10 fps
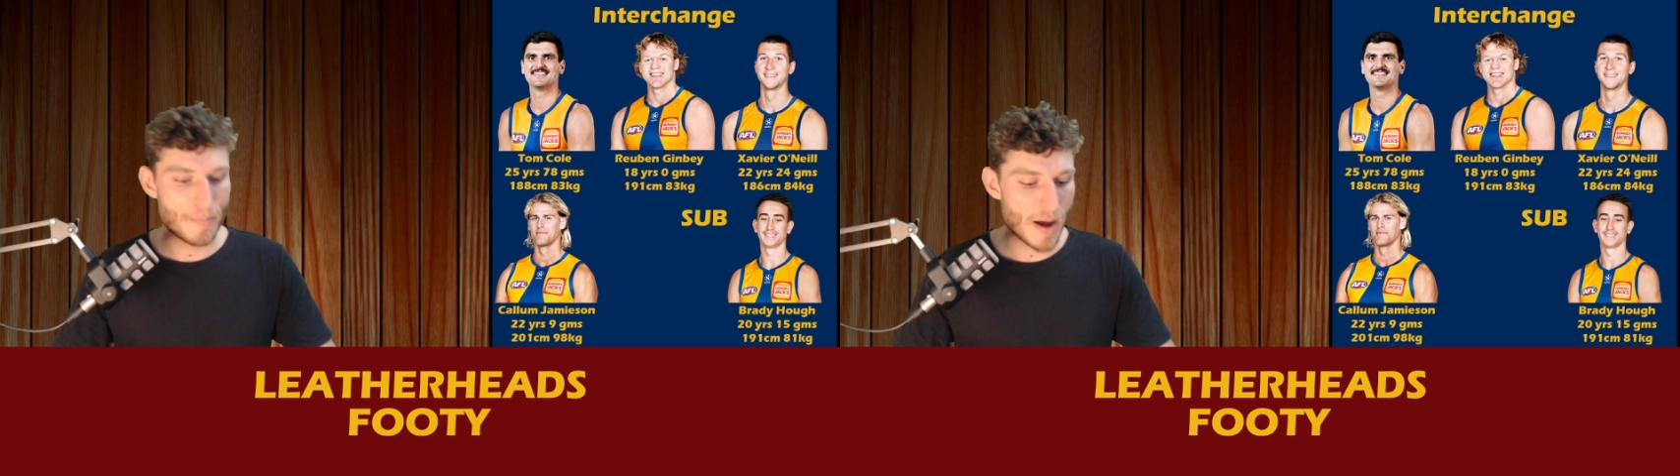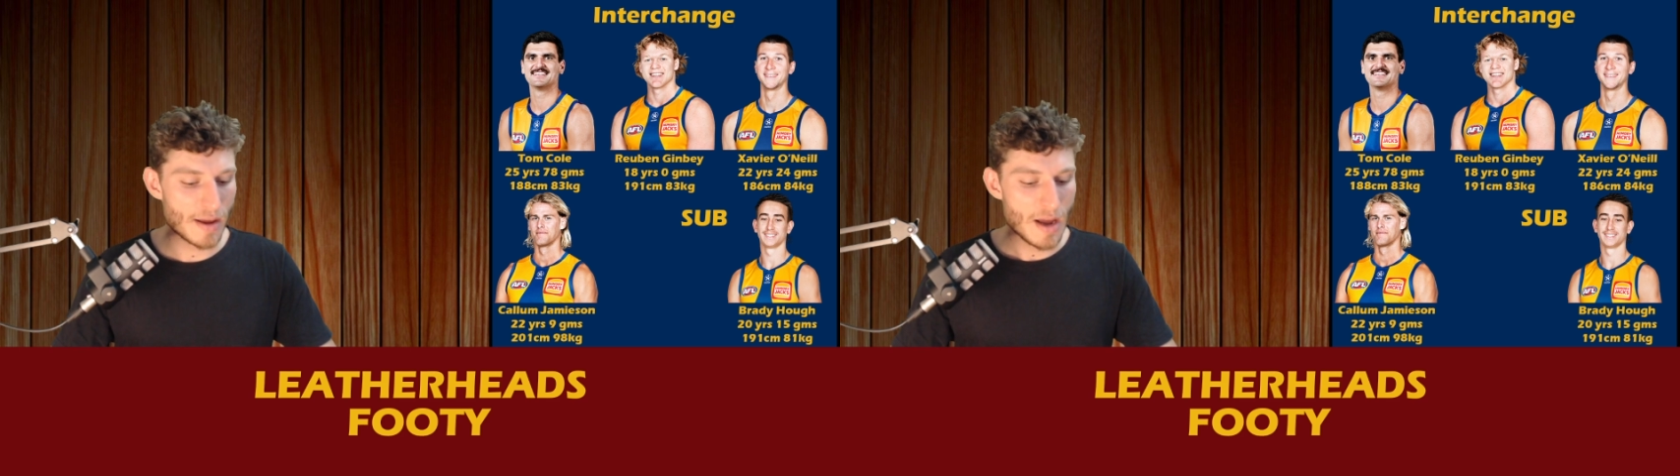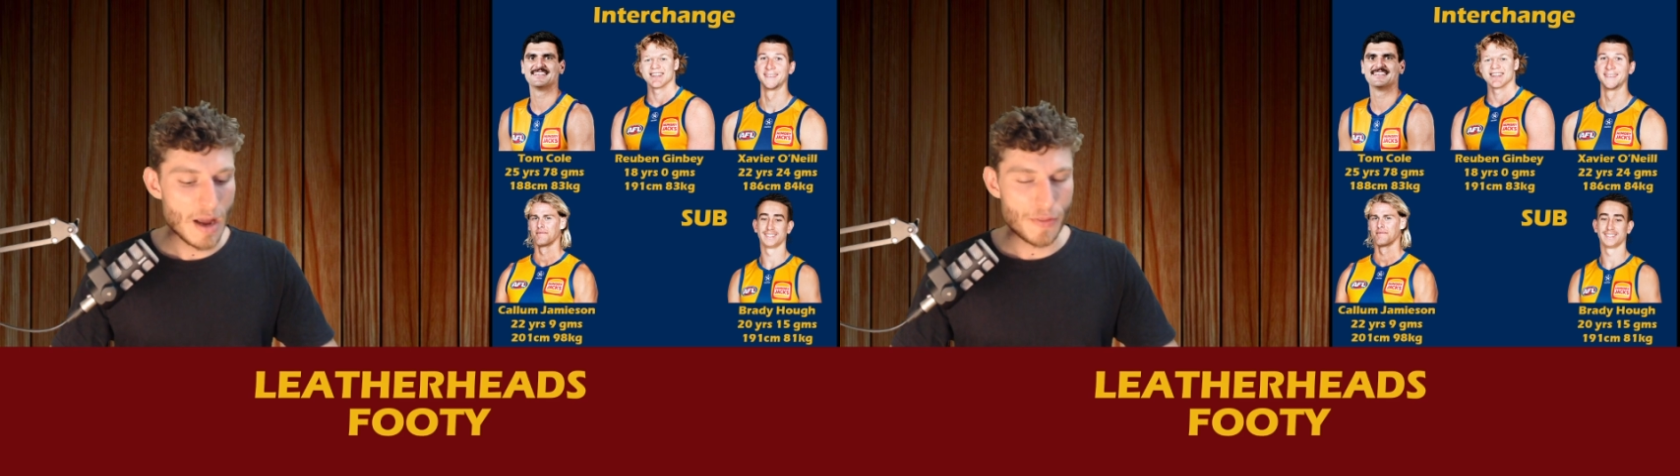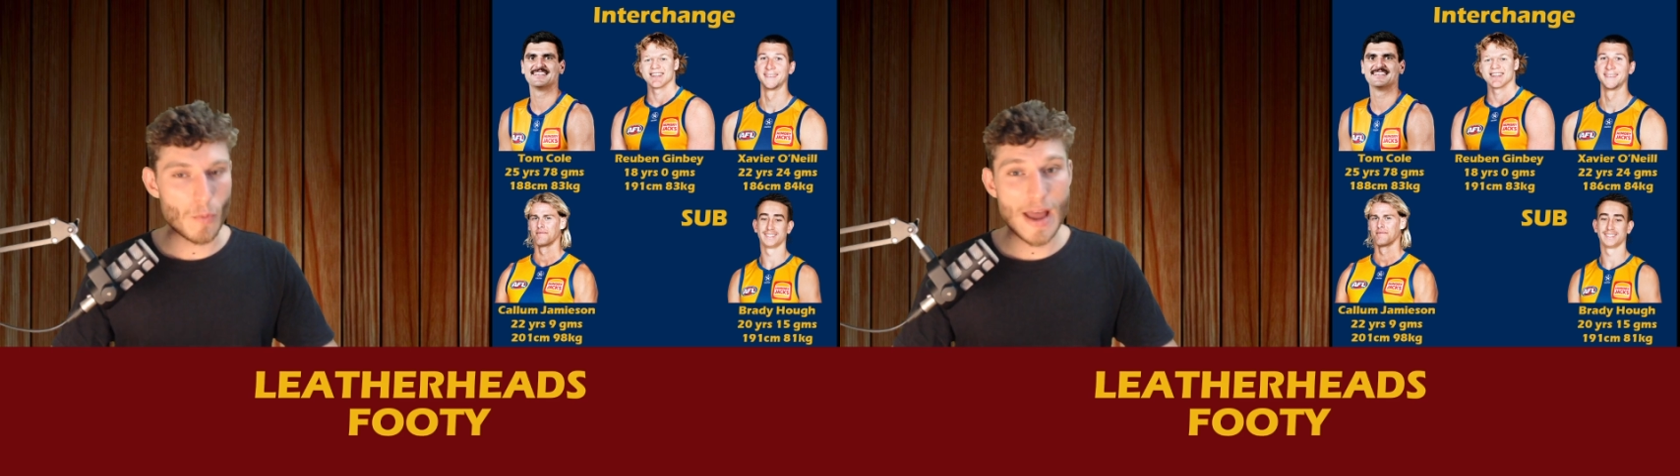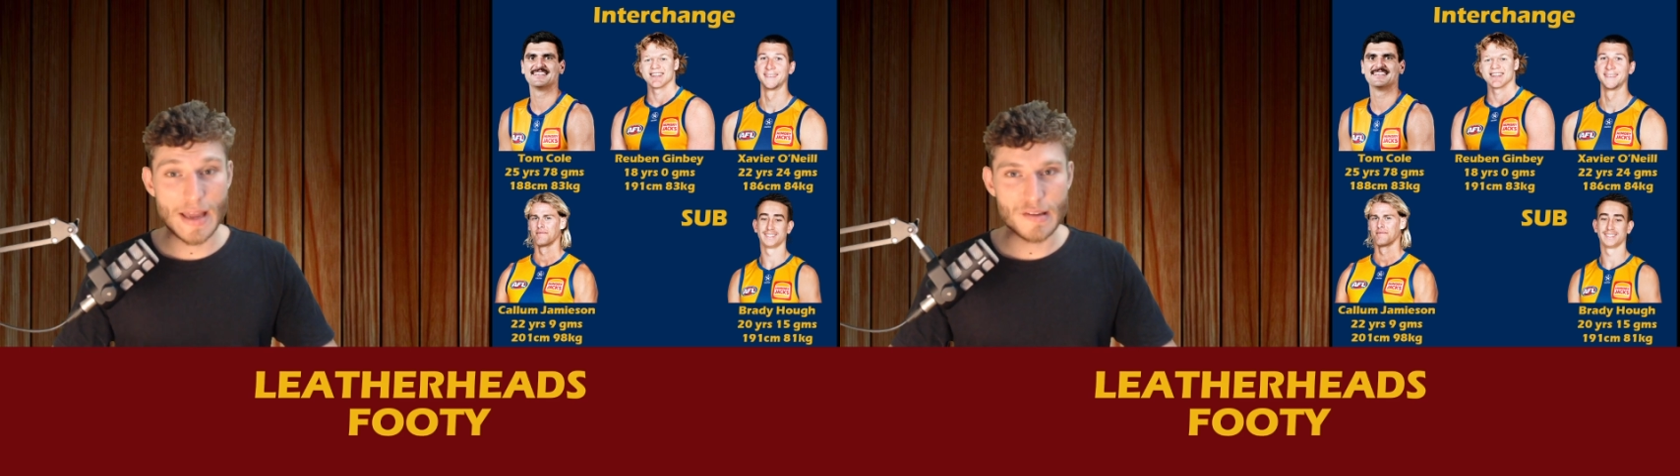but the
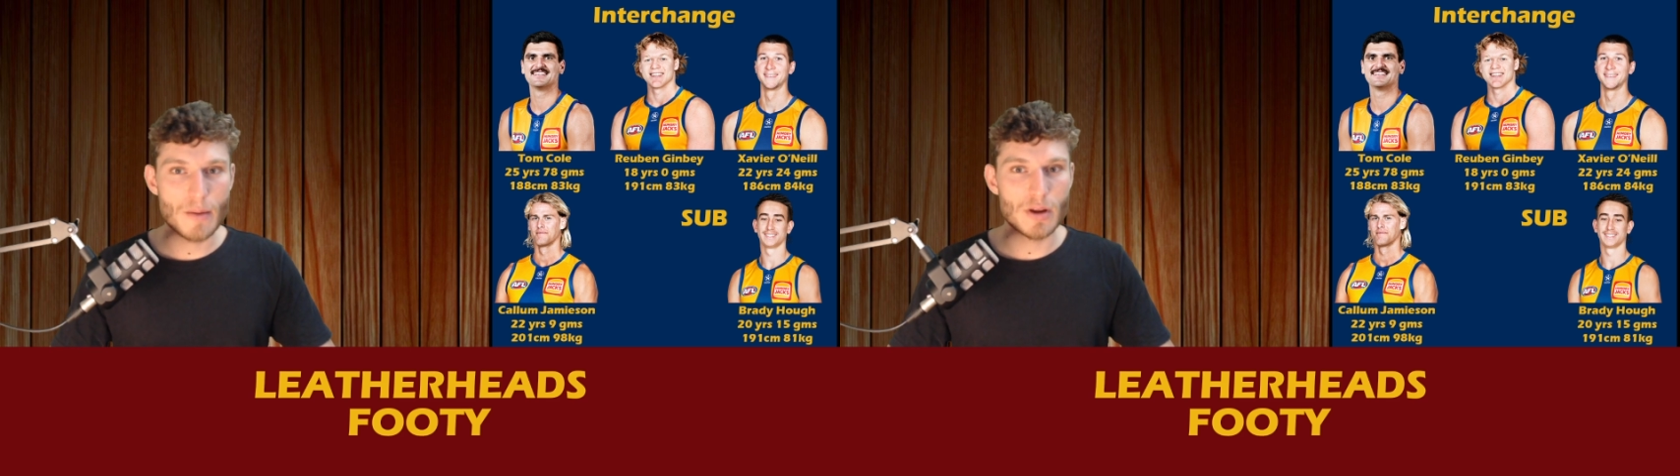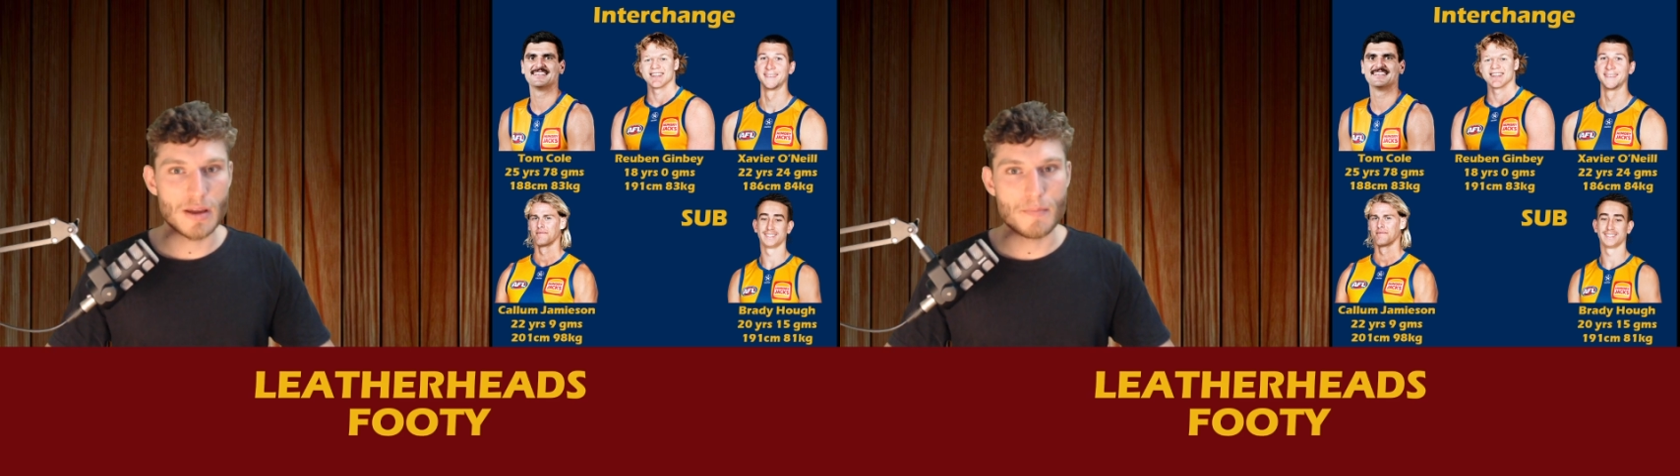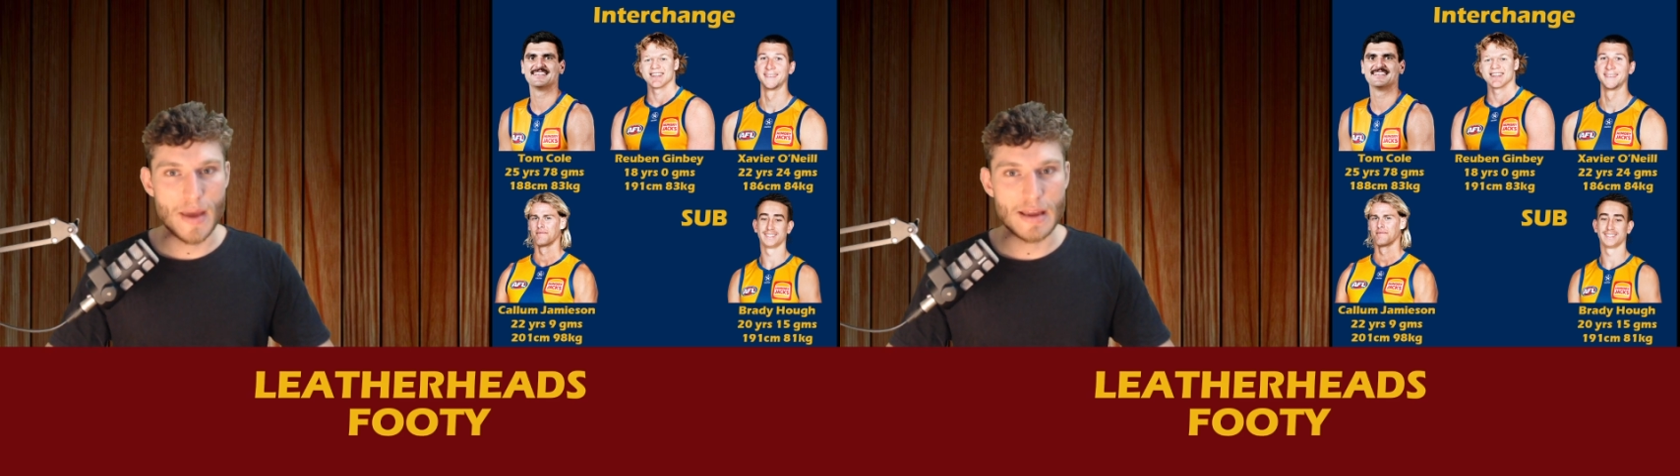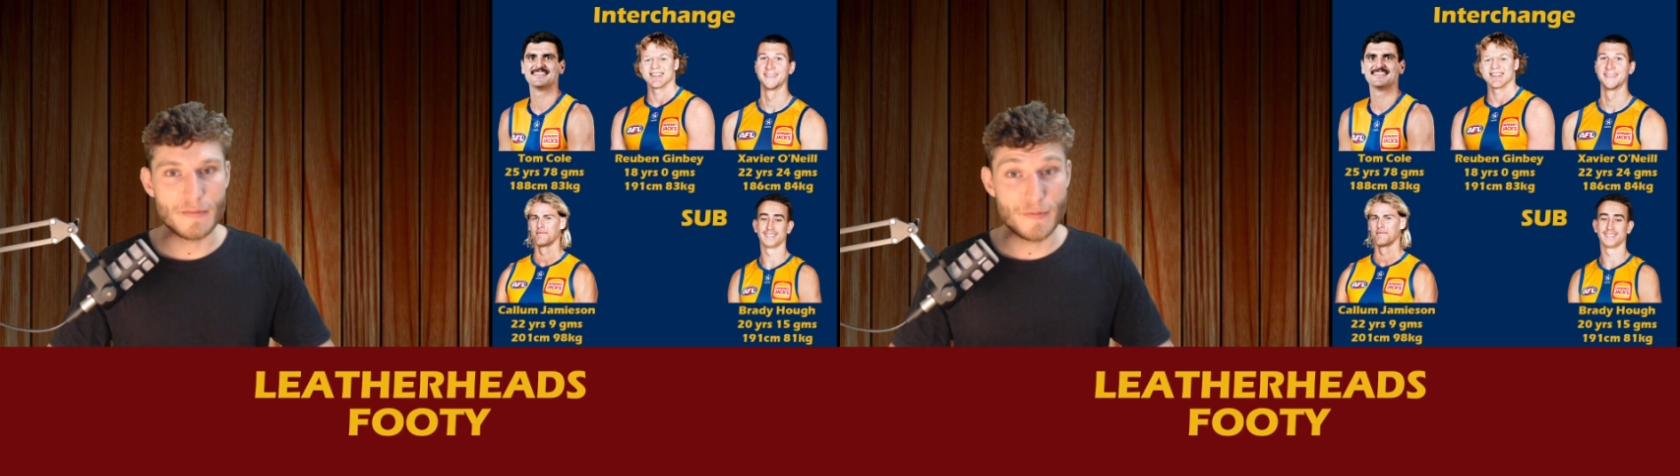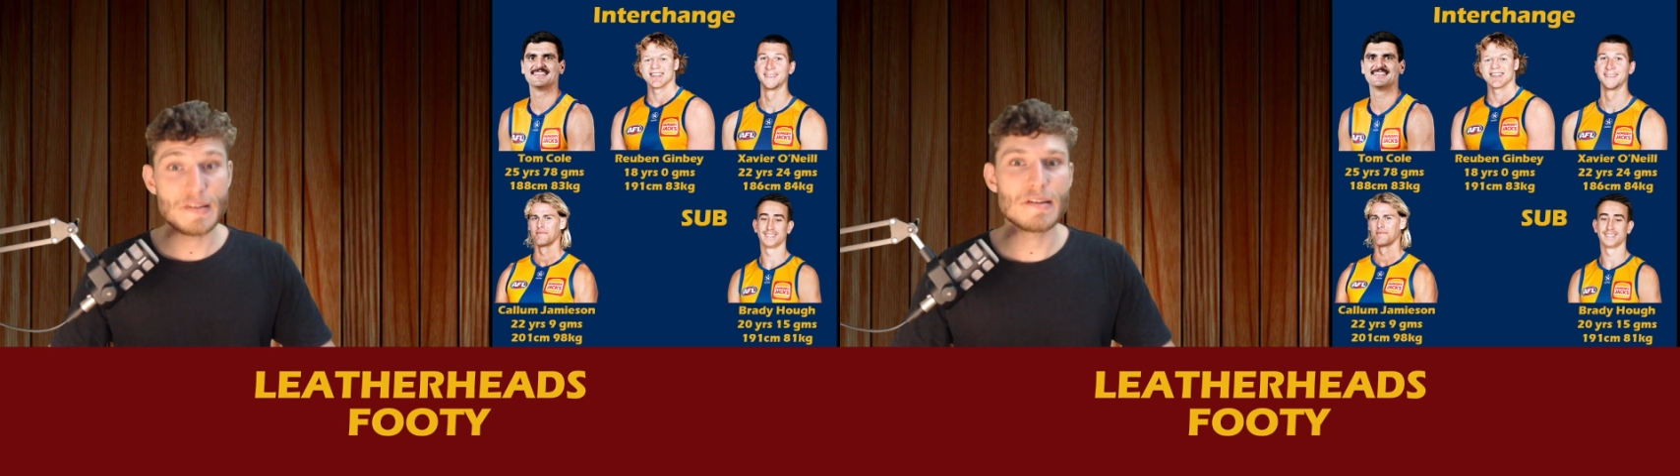way he's able to compete
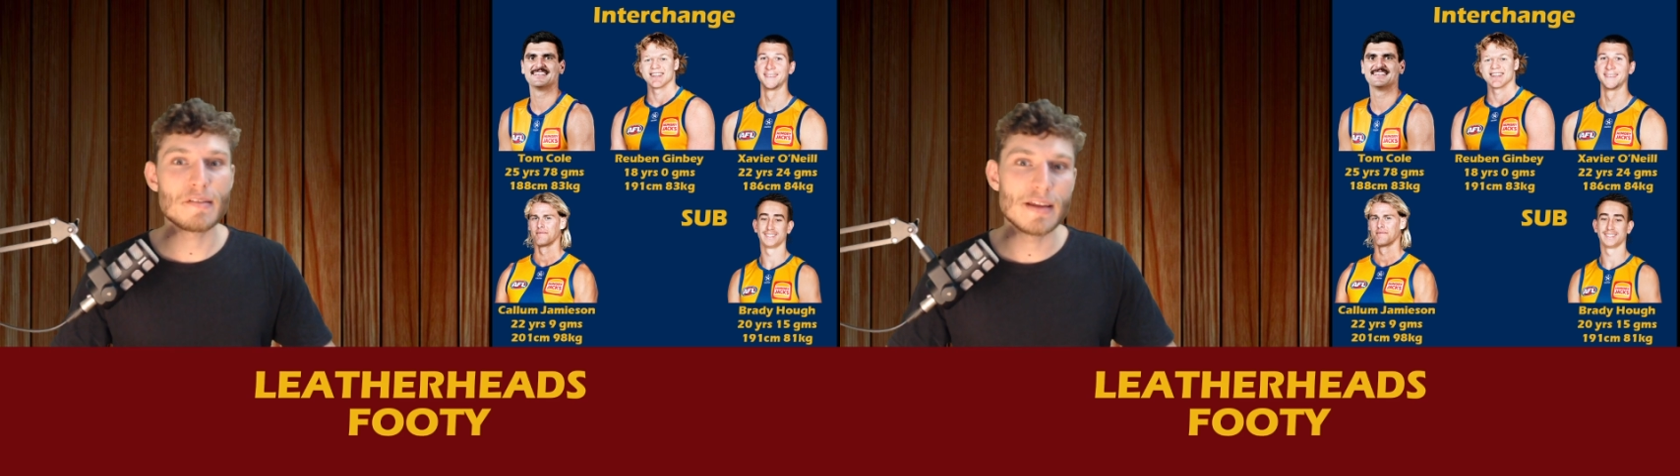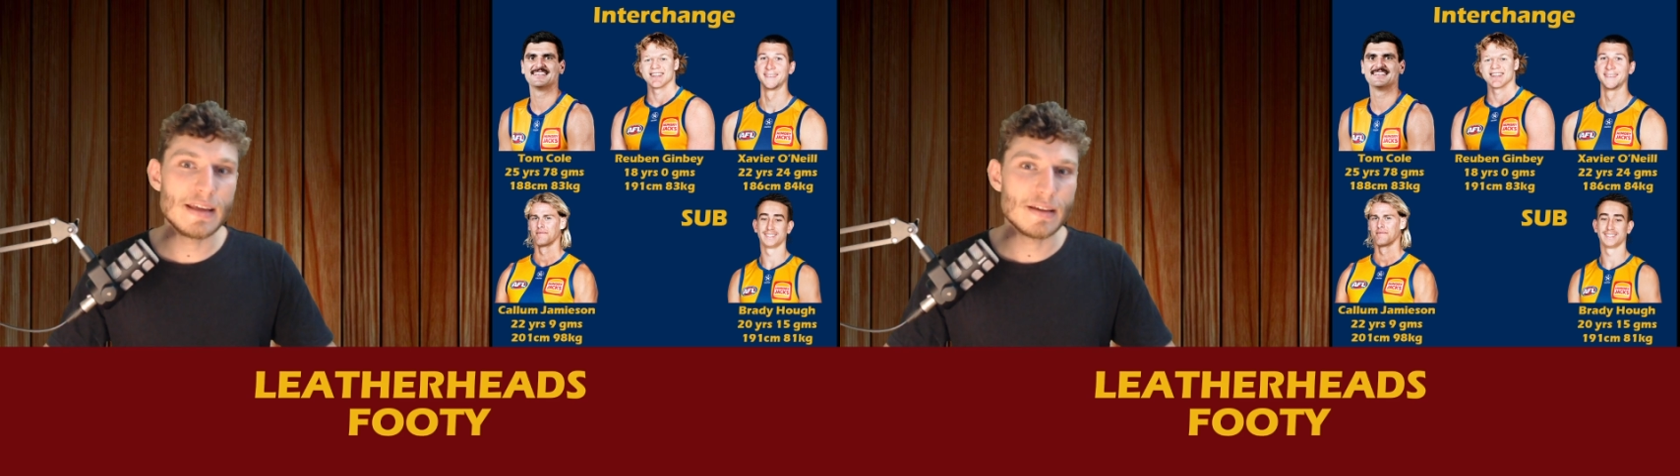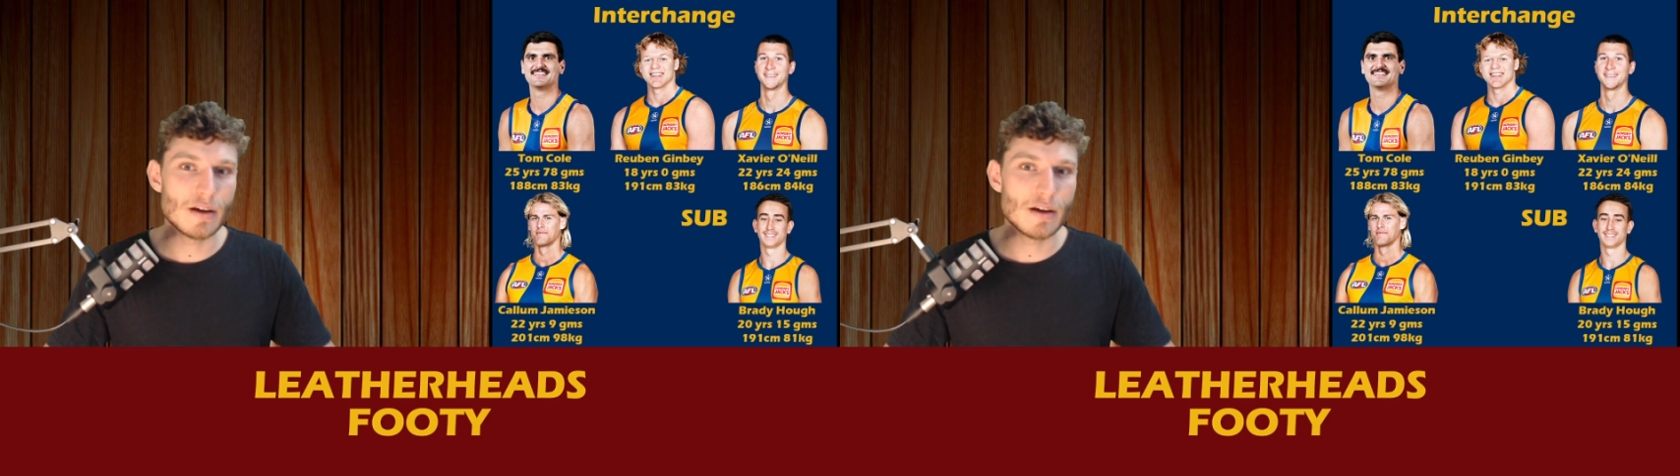physically